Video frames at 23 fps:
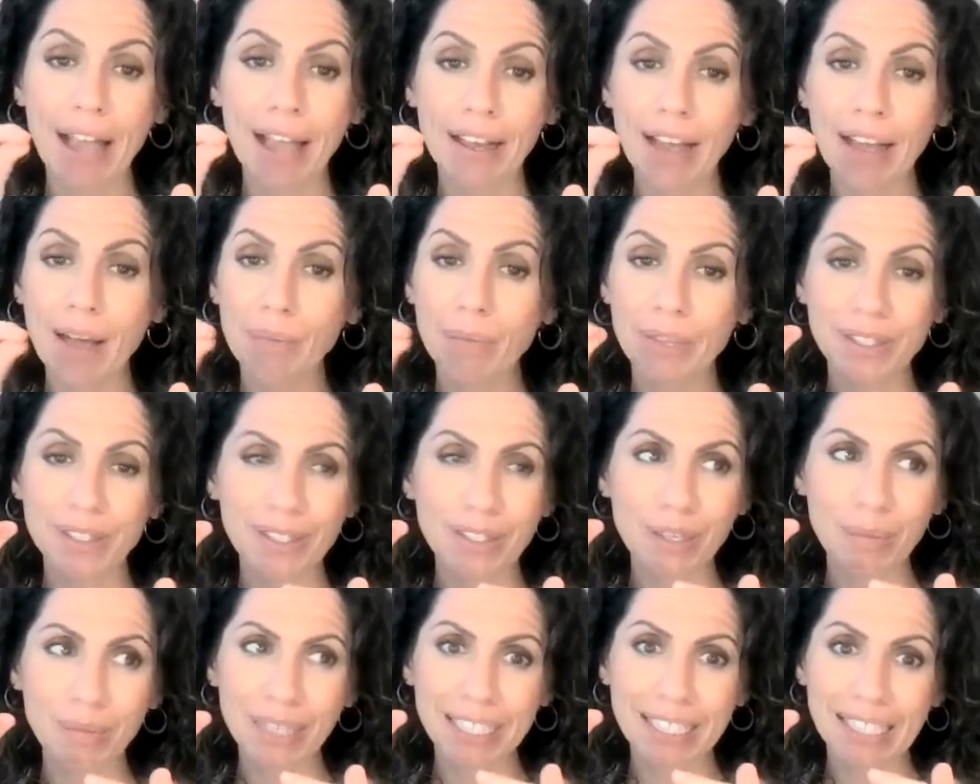up, this
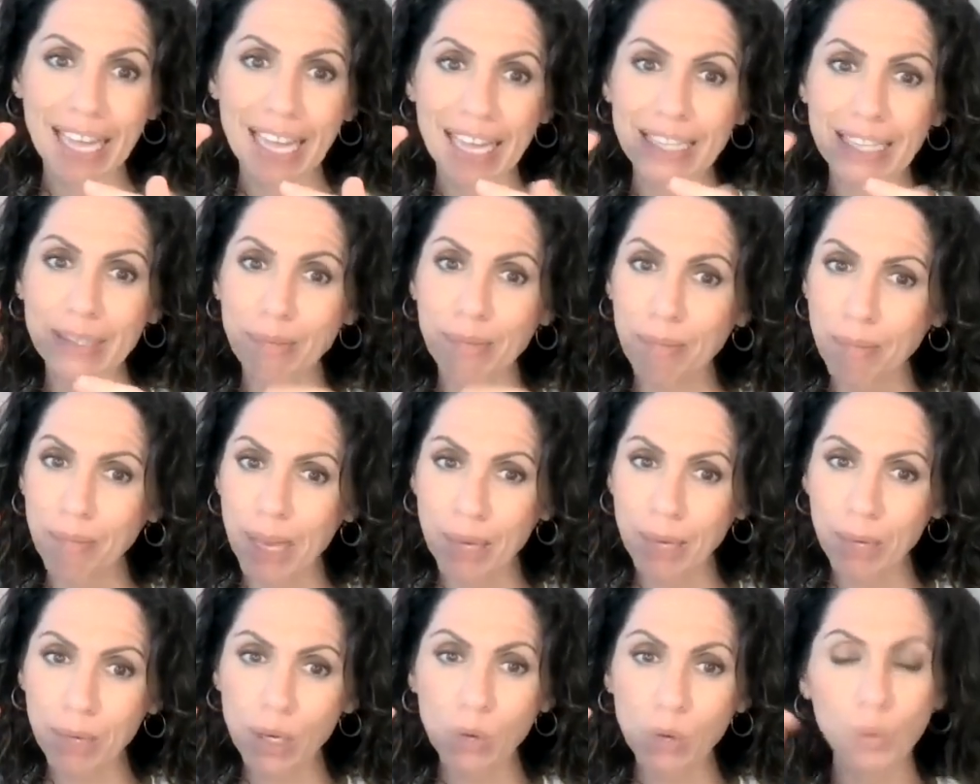could be days,
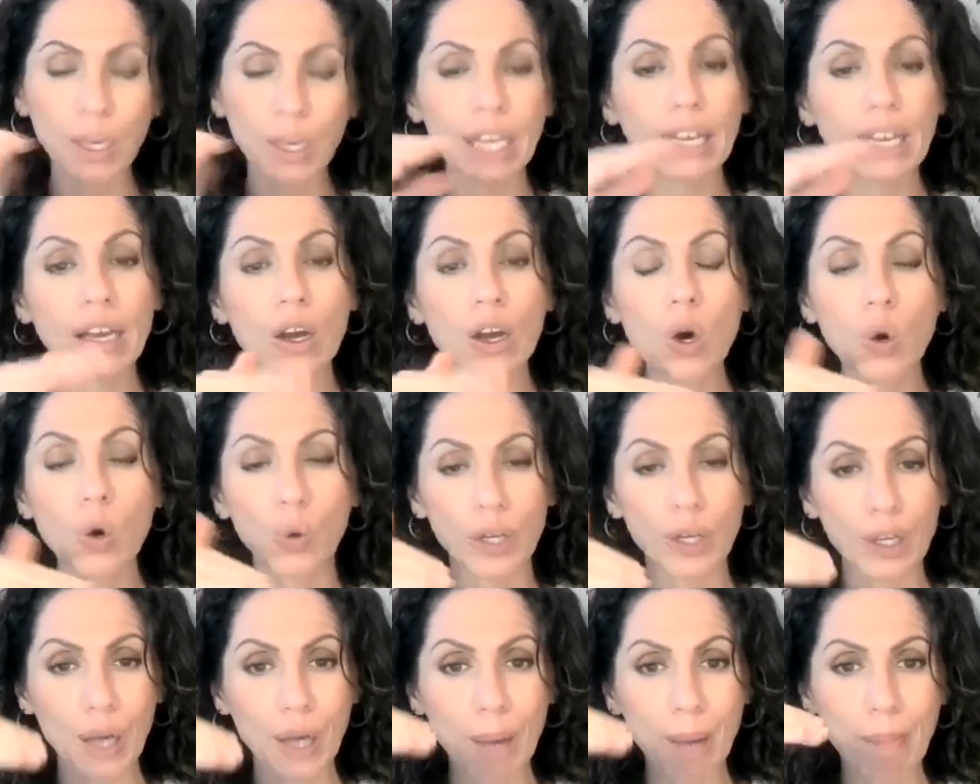maybe a week, when
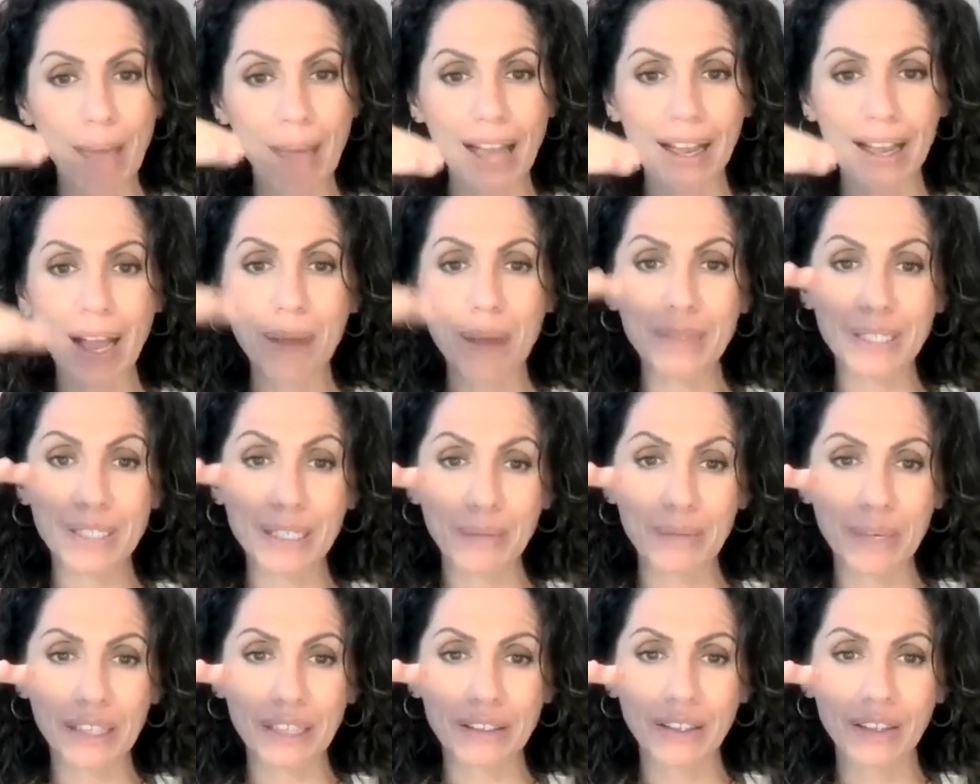you come back up, it's going
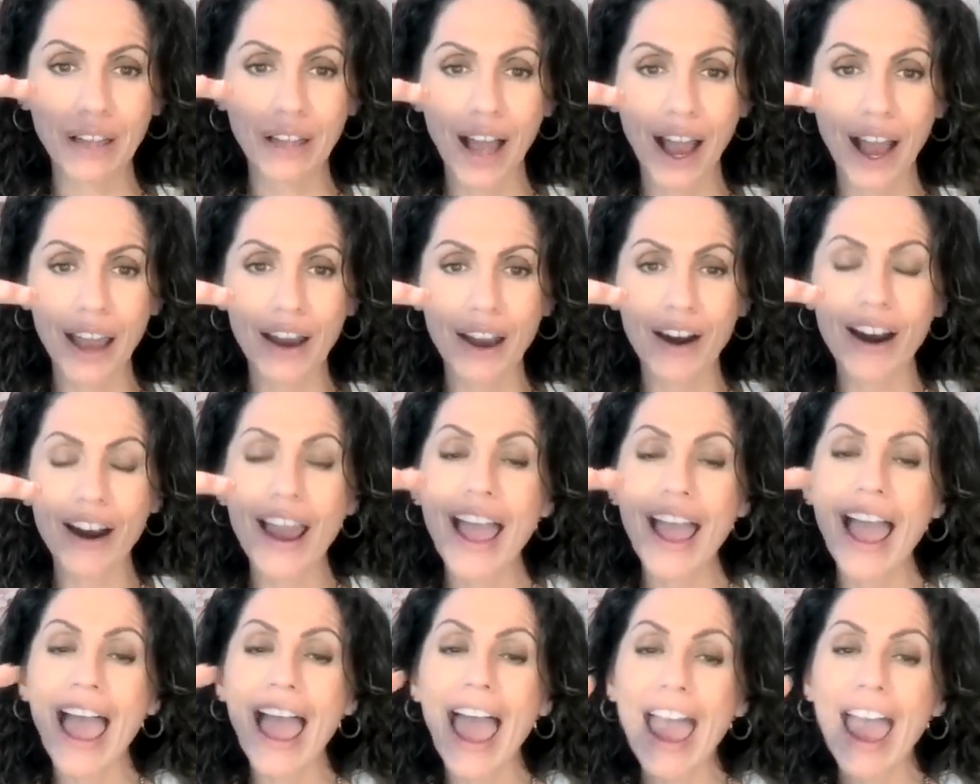to be a little higher.
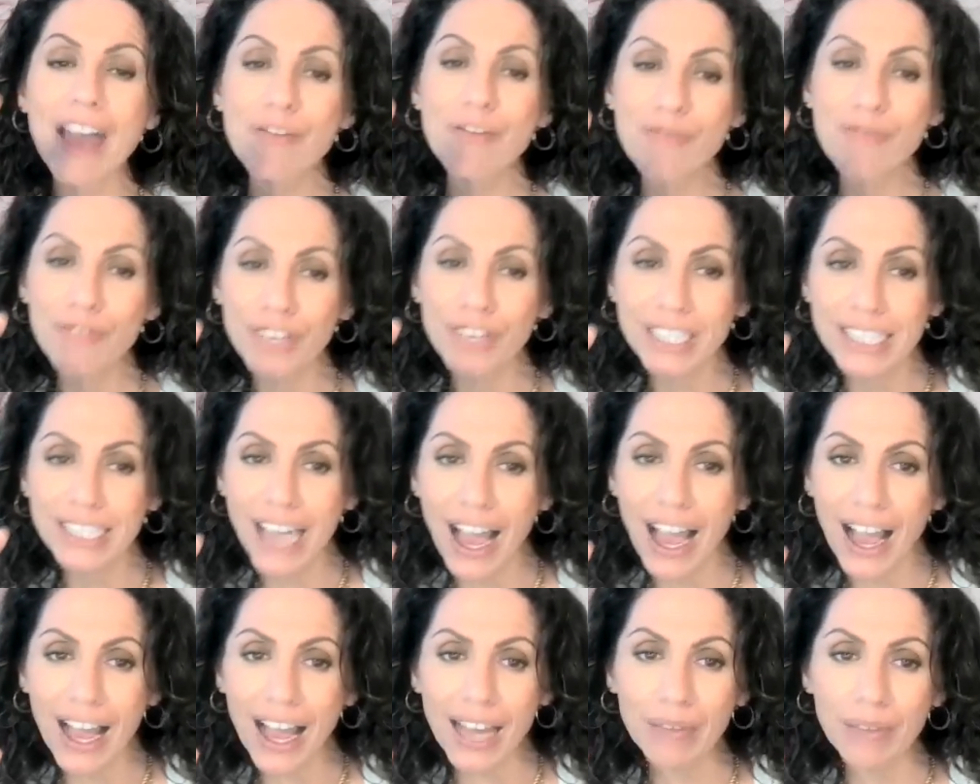Every
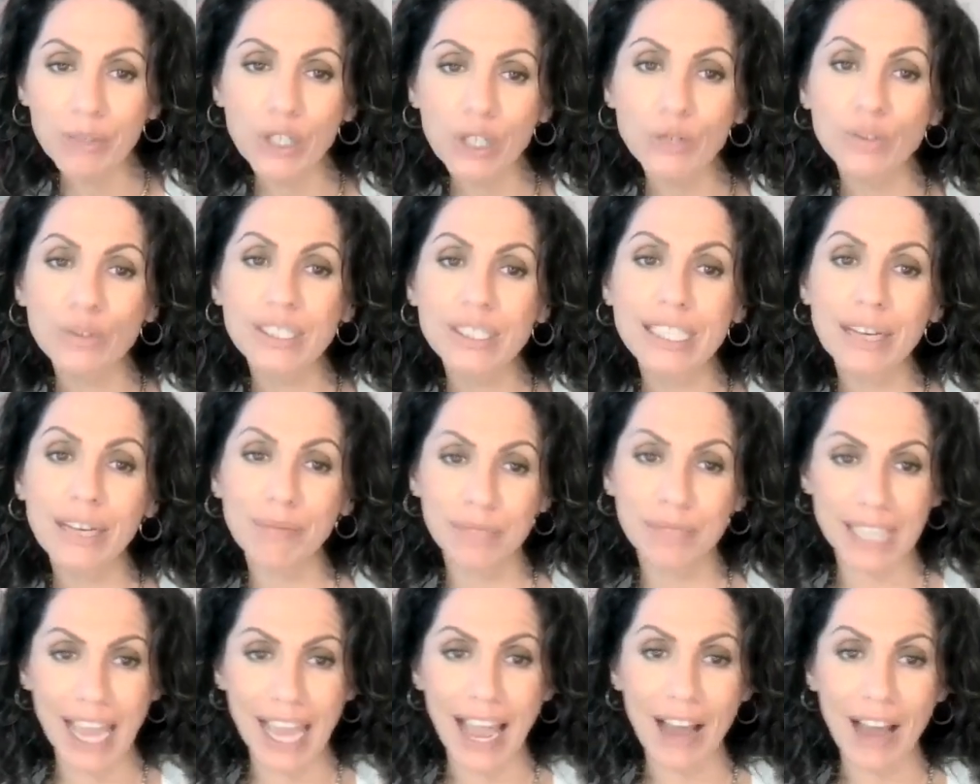time you dip
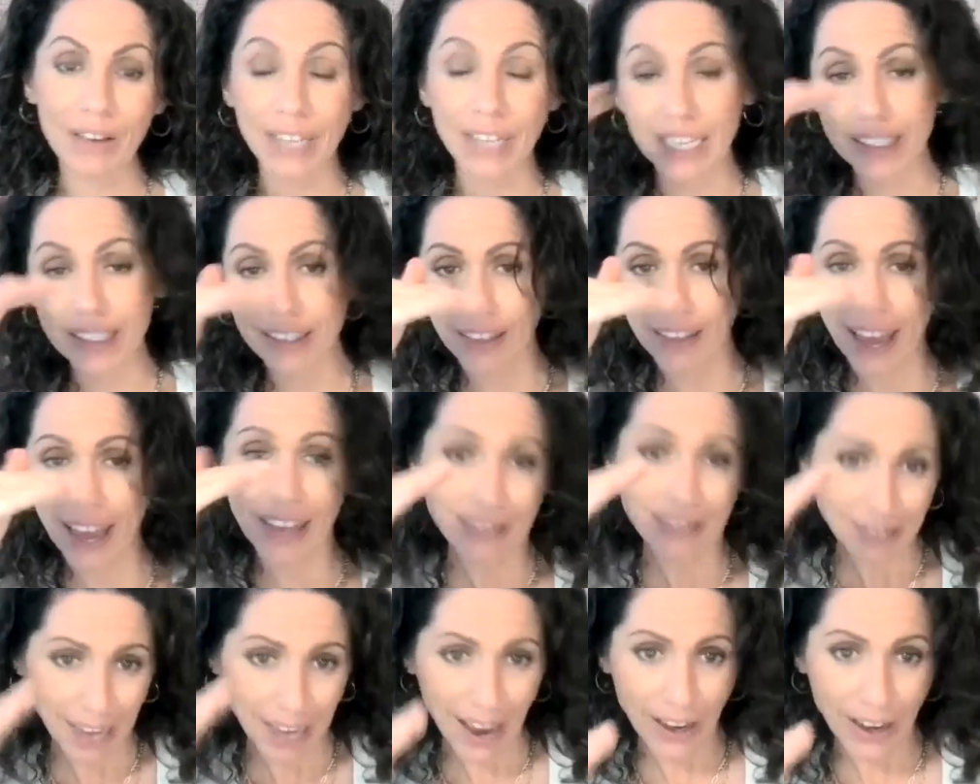down into that
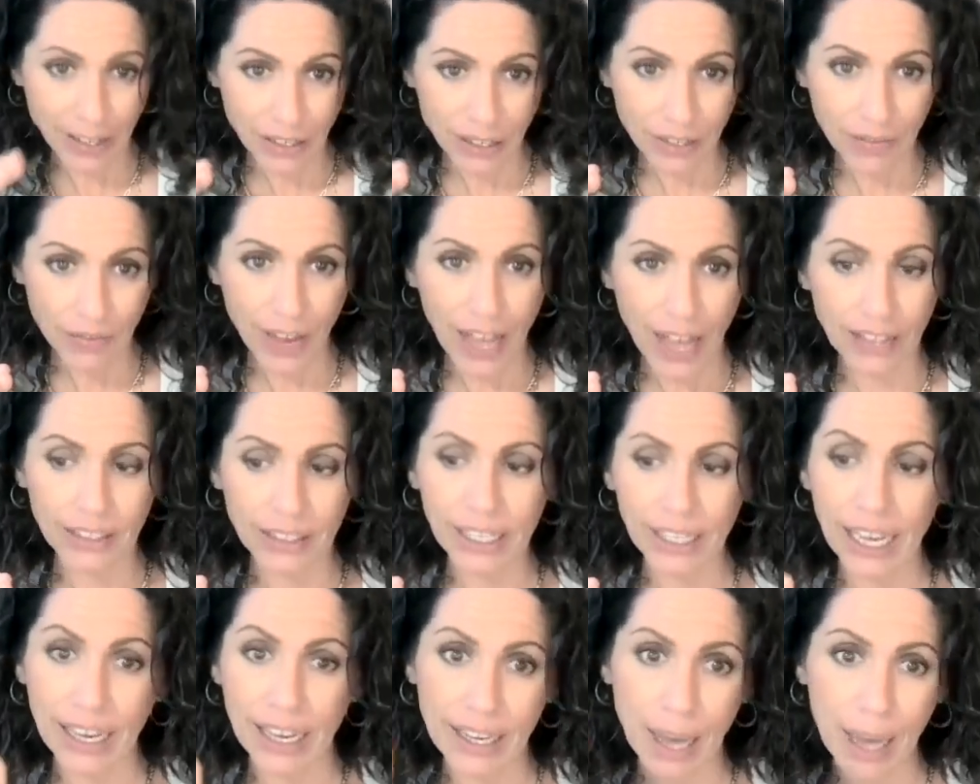tired
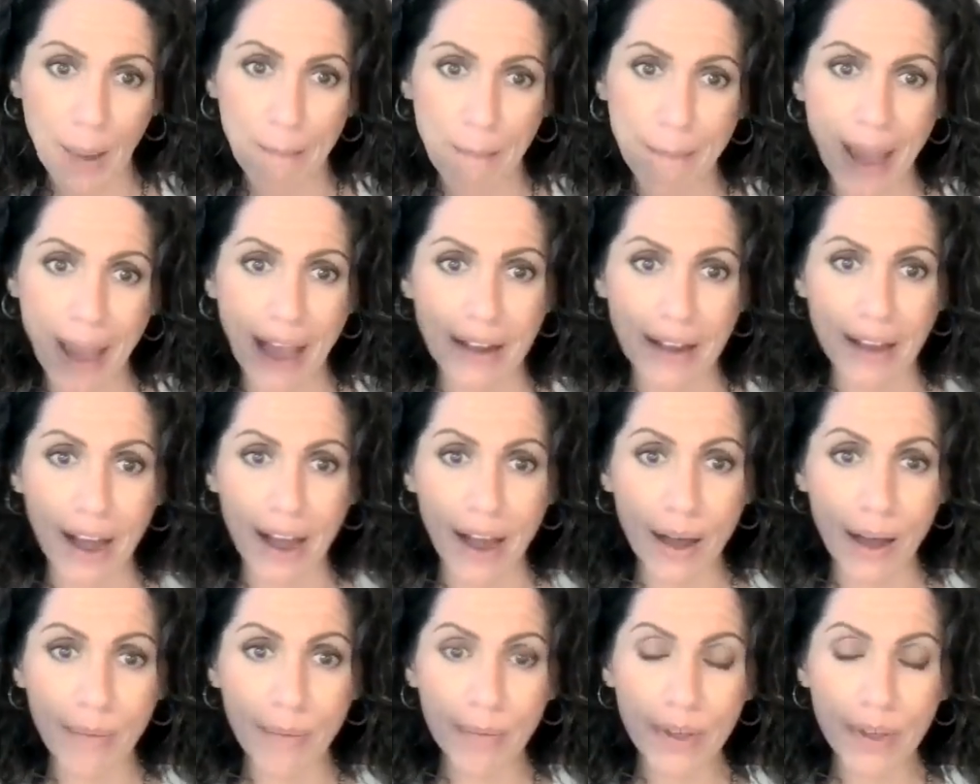valley and come back
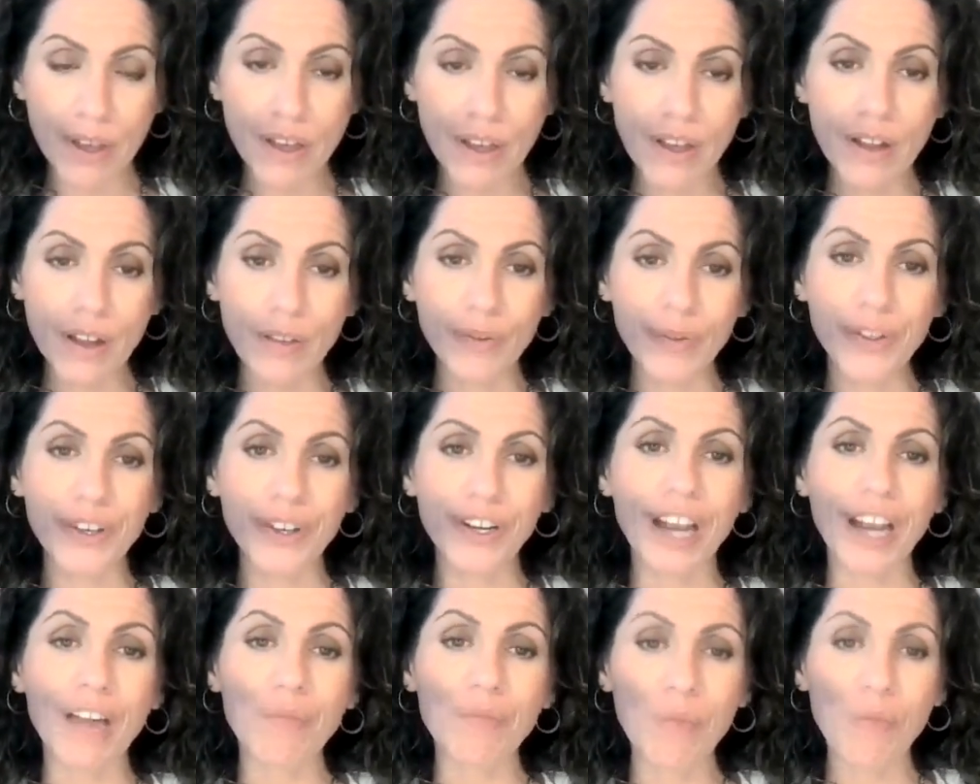up, you're
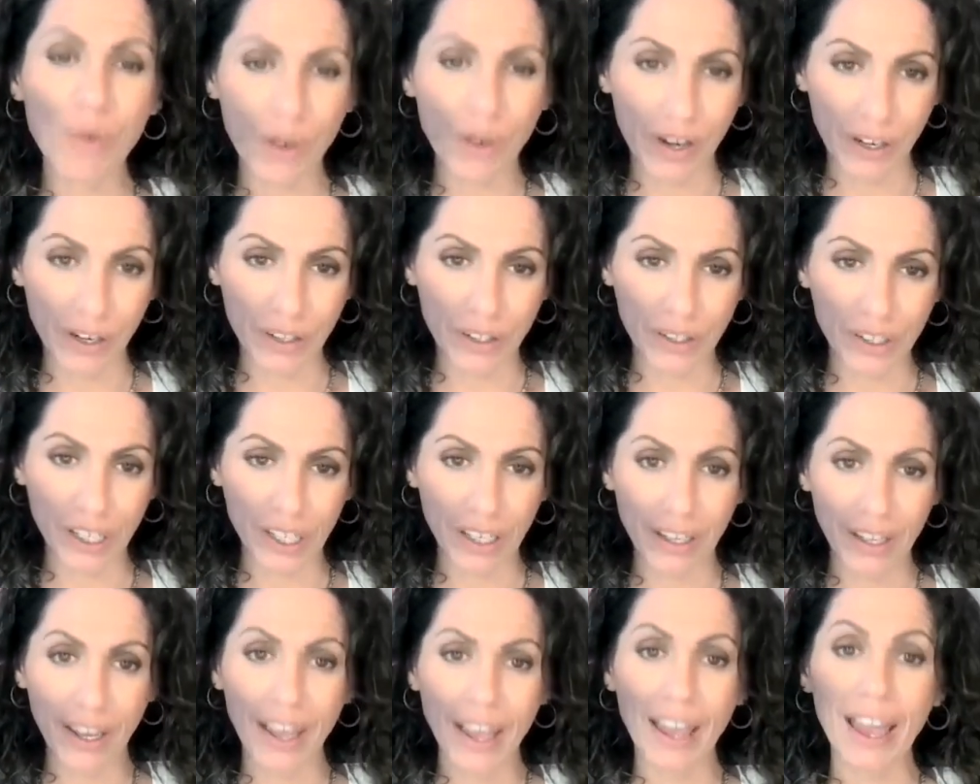going to have more energy
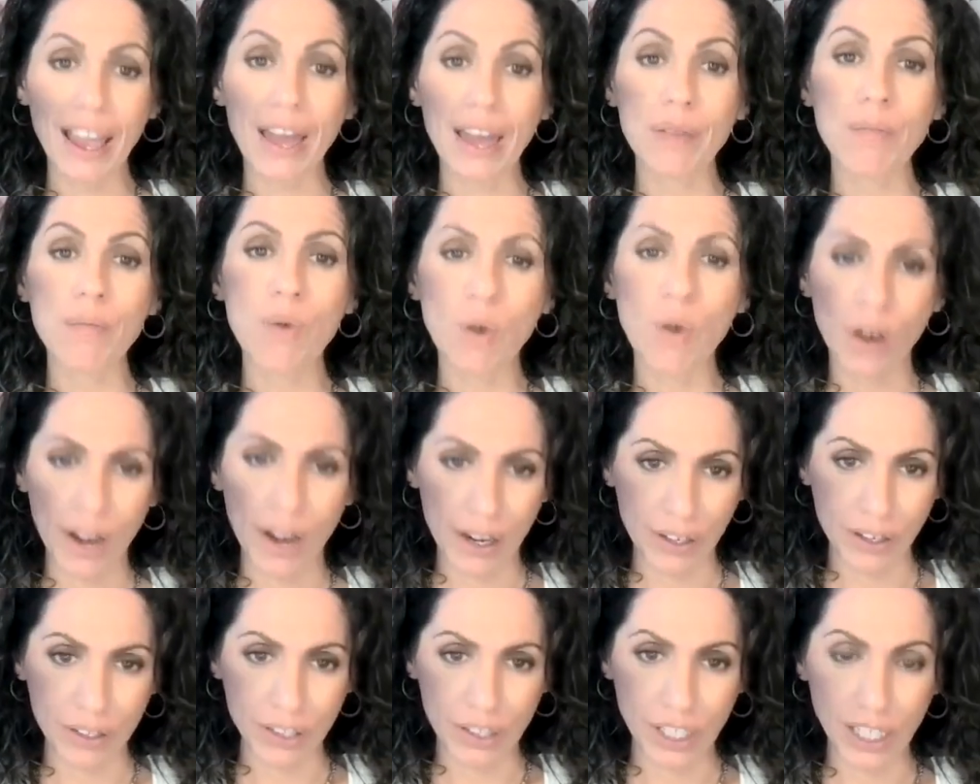and more
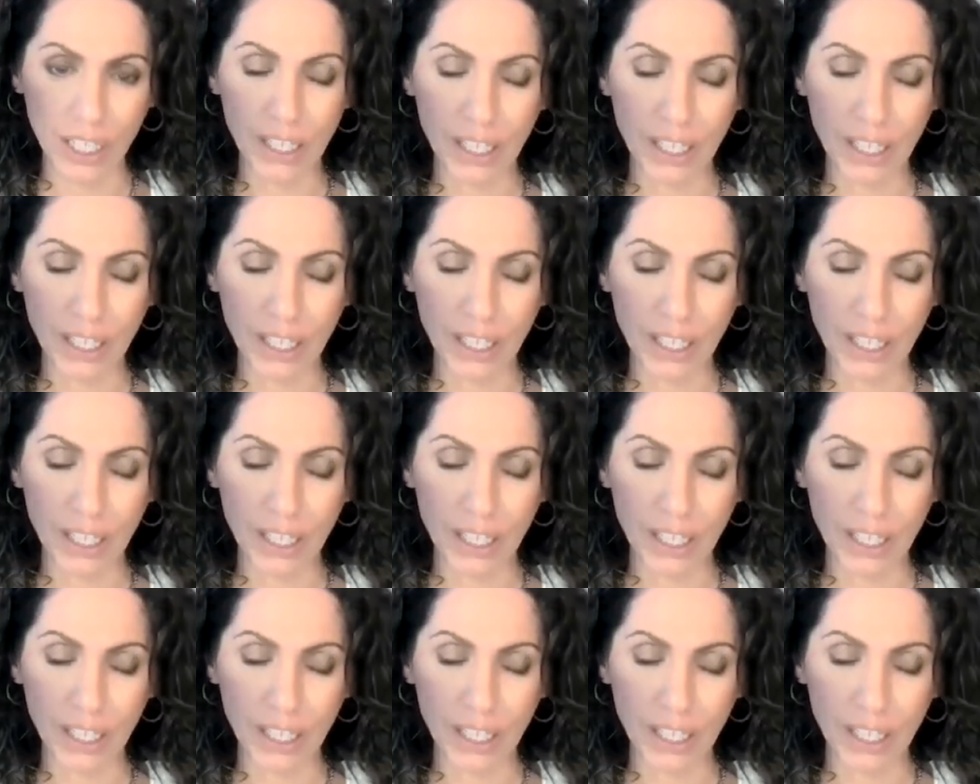energy.